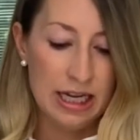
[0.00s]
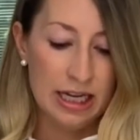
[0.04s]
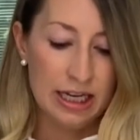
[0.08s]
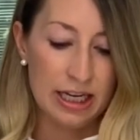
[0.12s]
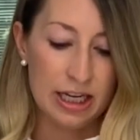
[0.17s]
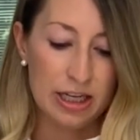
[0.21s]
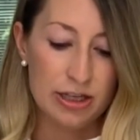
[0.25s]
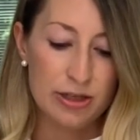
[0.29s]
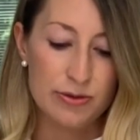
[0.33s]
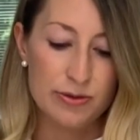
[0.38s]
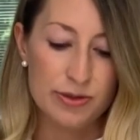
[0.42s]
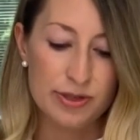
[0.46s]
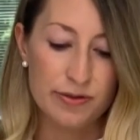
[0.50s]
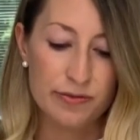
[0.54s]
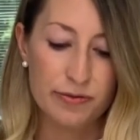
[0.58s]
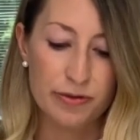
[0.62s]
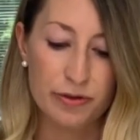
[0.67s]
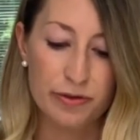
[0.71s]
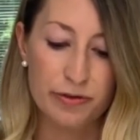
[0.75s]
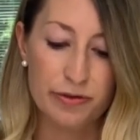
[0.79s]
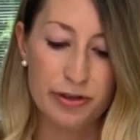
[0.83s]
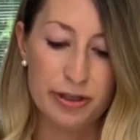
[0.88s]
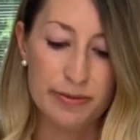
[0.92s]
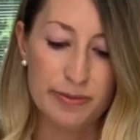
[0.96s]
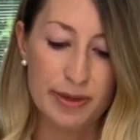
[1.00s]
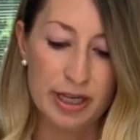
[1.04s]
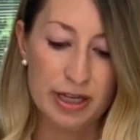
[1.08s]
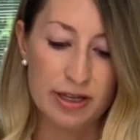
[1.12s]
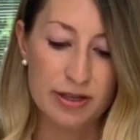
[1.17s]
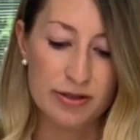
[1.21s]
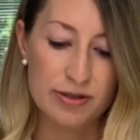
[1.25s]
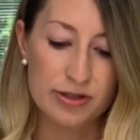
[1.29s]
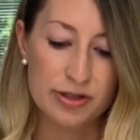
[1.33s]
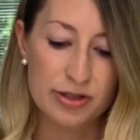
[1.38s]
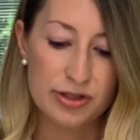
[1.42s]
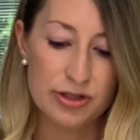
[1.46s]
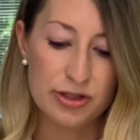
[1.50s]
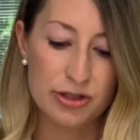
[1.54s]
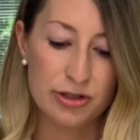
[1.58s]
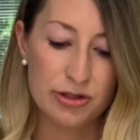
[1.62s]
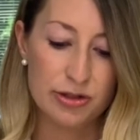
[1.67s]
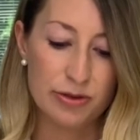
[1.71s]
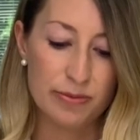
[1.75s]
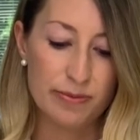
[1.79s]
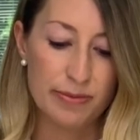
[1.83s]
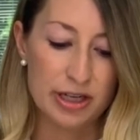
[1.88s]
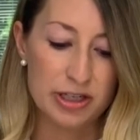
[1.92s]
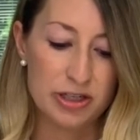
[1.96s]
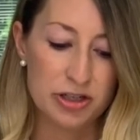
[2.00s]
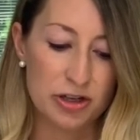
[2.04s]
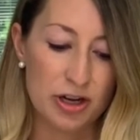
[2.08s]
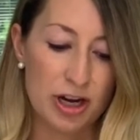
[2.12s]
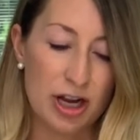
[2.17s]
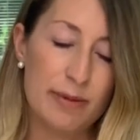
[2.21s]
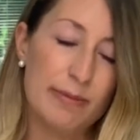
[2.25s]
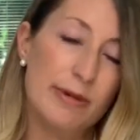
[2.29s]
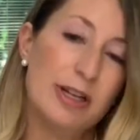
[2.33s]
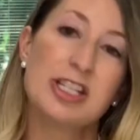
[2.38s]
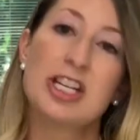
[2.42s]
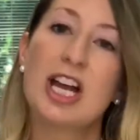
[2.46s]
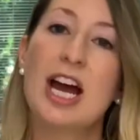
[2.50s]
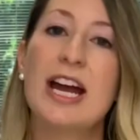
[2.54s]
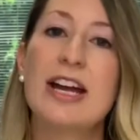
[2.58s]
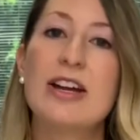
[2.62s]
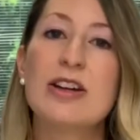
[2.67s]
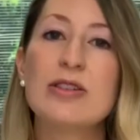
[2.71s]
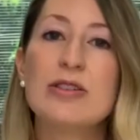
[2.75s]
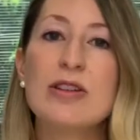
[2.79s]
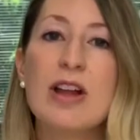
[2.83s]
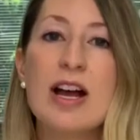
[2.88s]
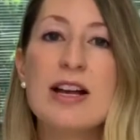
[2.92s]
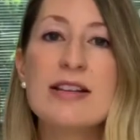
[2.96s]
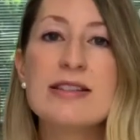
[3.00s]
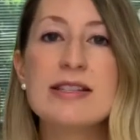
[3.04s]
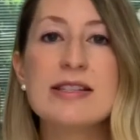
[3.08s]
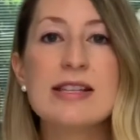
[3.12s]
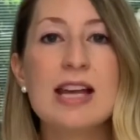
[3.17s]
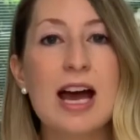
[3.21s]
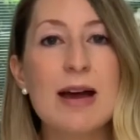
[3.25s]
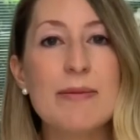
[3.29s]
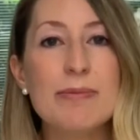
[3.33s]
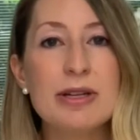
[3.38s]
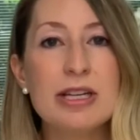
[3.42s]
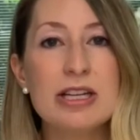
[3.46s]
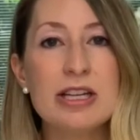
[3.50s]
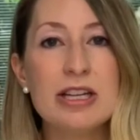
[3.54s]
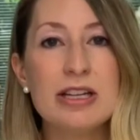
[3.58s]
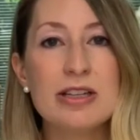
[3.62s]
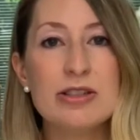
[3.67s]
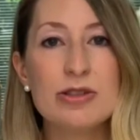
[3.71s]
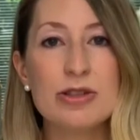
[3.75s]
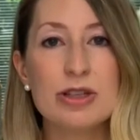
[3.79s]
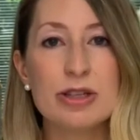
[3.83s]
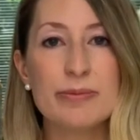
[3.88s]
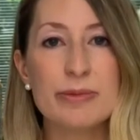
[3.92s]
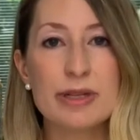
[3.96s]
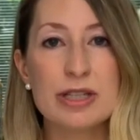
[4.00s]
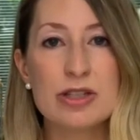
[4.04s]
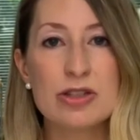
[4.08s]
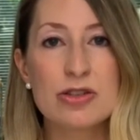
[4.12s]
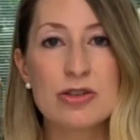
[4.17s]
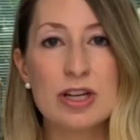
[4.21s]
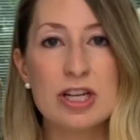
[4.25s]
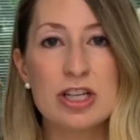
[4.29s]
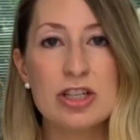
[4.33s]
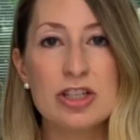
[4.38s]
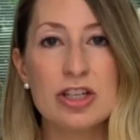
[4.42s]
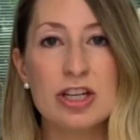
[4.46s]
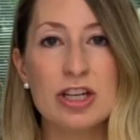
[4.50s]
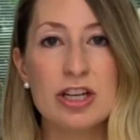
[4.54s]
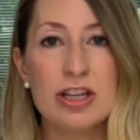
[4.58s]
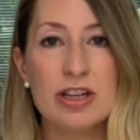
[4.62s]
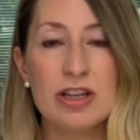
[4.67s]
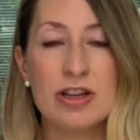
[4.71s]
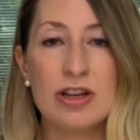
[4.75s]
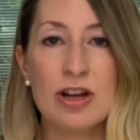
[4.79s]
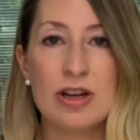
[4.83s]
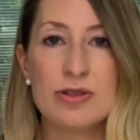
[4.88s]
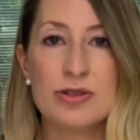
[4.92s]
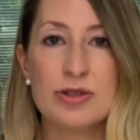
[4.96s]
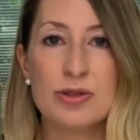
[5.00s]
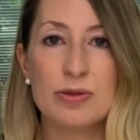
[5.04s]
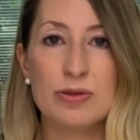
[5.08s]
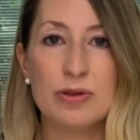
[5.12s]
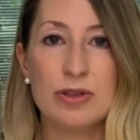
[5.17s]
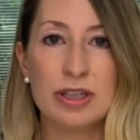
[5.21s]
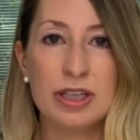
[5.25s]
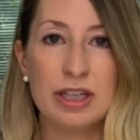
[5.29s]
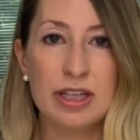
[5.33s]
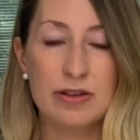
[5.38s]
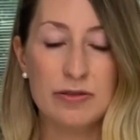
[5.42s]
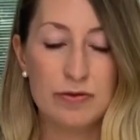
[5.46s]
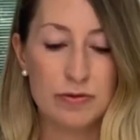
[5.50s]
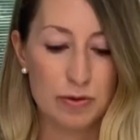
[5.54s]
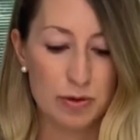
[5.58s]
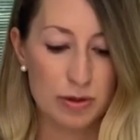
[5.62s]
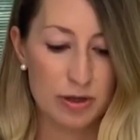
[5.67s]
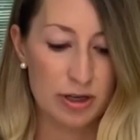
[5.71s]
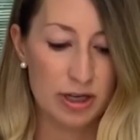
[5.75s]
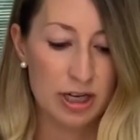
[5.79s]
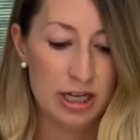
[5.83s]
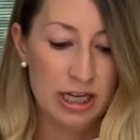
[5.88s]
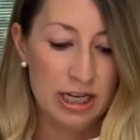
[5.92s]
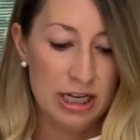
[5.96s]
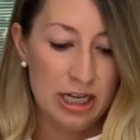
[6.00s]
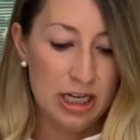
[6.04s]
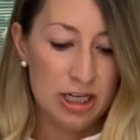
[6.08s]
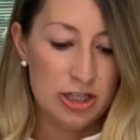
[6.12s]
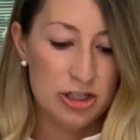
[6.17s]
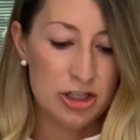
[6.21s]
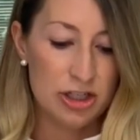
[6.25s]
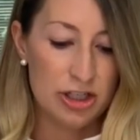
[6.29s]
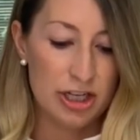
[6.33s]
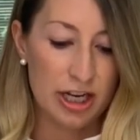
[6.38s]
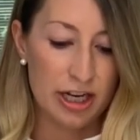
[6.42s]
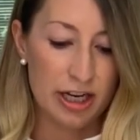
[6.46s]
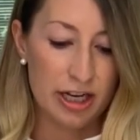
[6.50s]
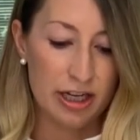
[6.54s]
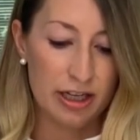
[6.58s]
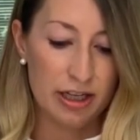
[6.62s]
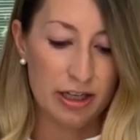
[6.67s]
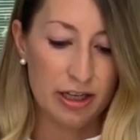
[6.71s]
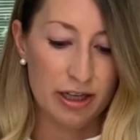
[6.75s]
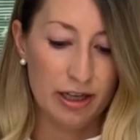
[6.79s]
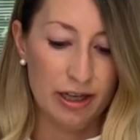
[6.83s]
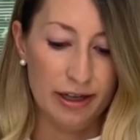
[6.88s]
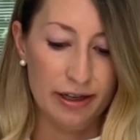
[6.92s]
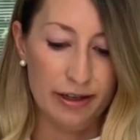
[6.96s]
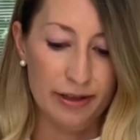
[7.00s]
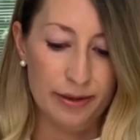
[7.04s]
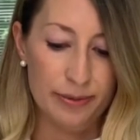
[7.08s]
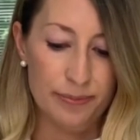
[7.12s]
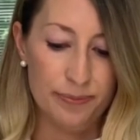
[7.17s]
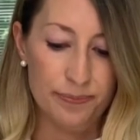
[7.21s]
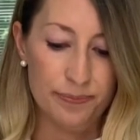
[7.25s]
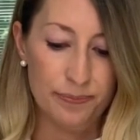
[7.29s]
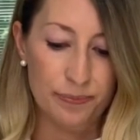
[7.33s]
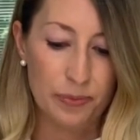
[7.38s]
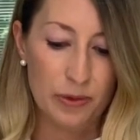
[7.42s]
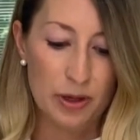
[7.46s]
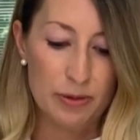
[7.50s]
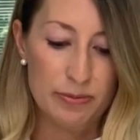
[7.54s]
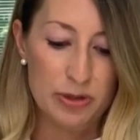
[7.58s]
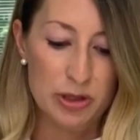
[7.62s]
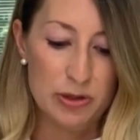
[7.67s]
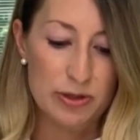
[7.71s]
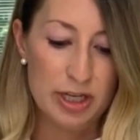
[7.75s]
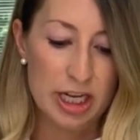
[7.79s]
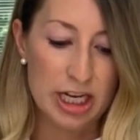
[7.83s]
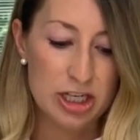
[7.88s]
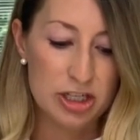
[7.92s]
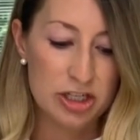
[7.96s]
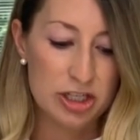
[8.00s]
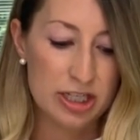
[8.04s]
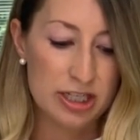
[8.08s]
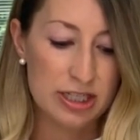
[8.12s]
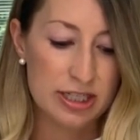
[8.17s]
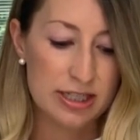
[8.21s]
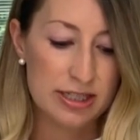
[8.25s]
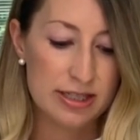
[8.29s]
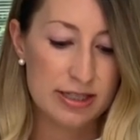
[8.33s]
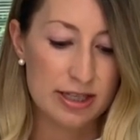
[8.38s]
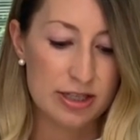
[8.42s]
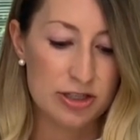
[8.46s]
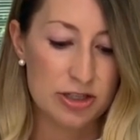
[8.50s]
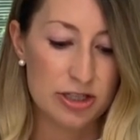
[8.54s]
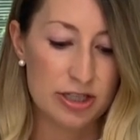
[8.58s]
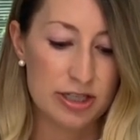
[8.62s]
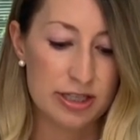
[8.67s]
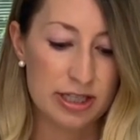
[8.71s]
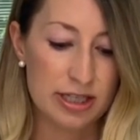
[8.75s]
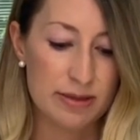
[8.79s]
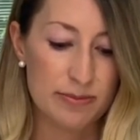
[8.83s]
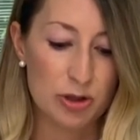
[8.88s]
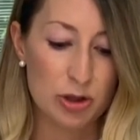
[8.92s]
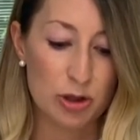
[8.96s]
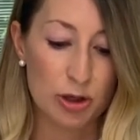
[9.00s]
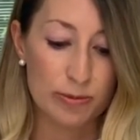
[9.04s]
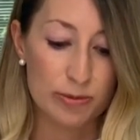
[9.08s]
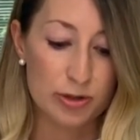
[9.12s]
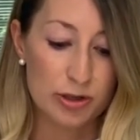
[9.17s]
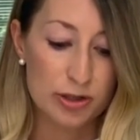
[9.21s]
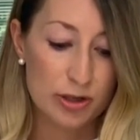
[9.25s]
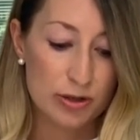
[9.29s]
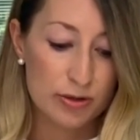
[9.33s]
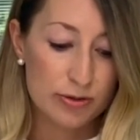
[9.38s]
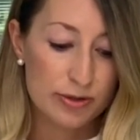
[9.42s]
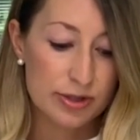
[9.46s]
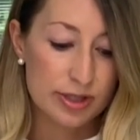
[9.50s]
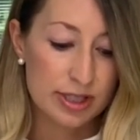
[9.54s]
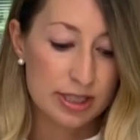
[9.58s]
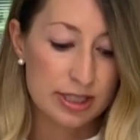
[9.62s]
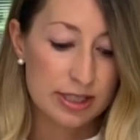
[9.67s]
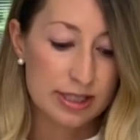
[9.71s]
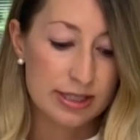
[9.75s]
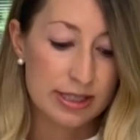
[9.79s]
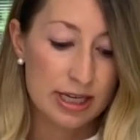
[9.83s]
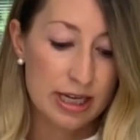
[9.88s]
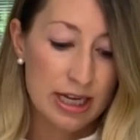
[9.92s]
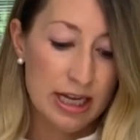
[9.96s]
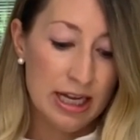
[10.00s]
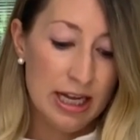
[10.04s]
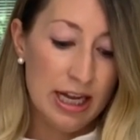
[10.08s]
And I use it for females to measure how much iron loss is happening during menstruation, and then also looking for genetic mutations such as hemochromatosis.